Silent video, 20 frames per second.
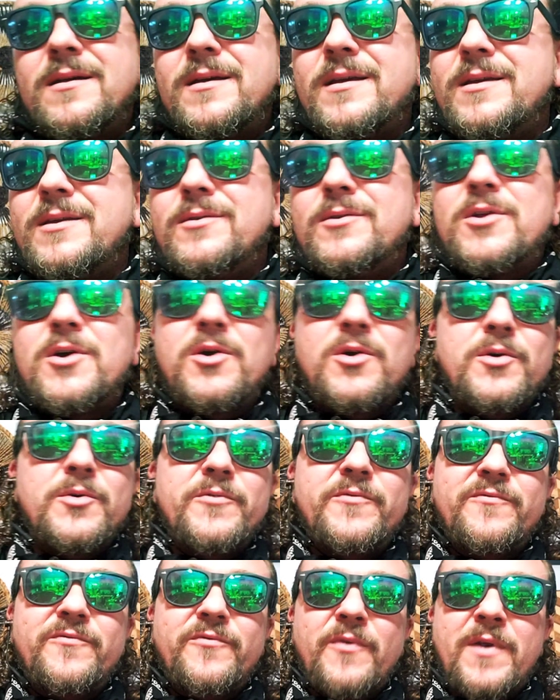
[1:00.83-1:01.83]
you know,
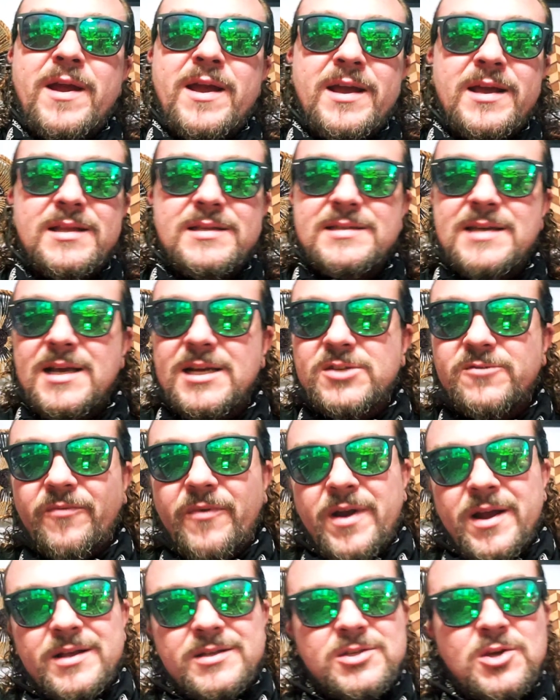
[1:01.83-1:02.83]
friends,
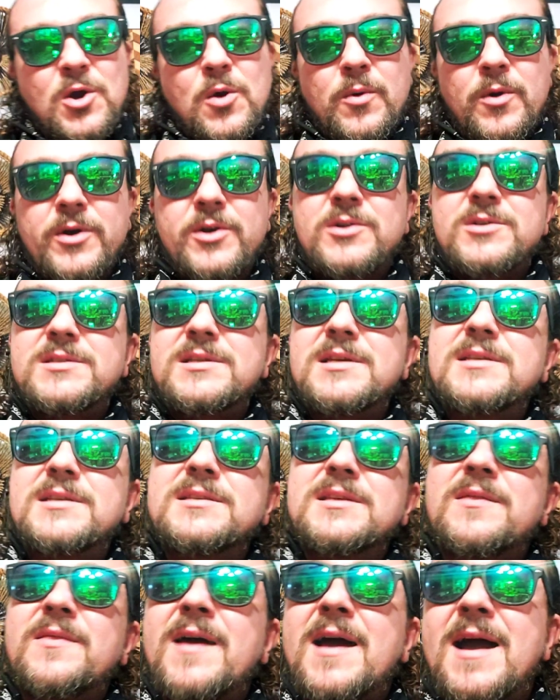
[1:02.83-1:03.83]
ex-friends, coworkers, this
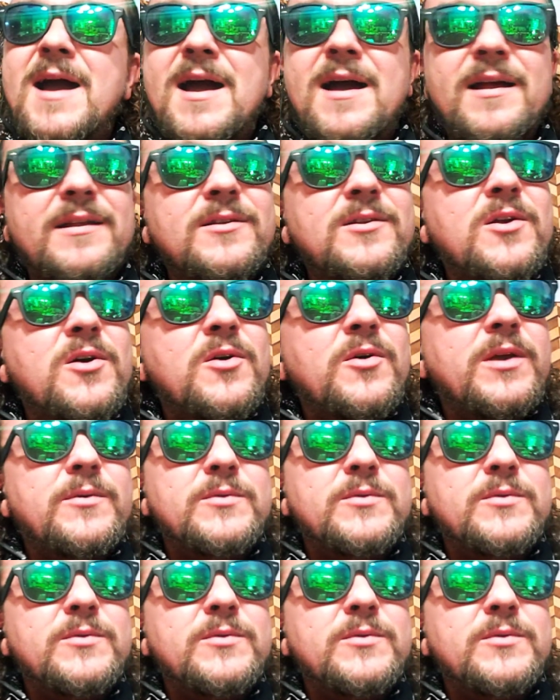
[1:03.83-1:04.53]
and that. You know, he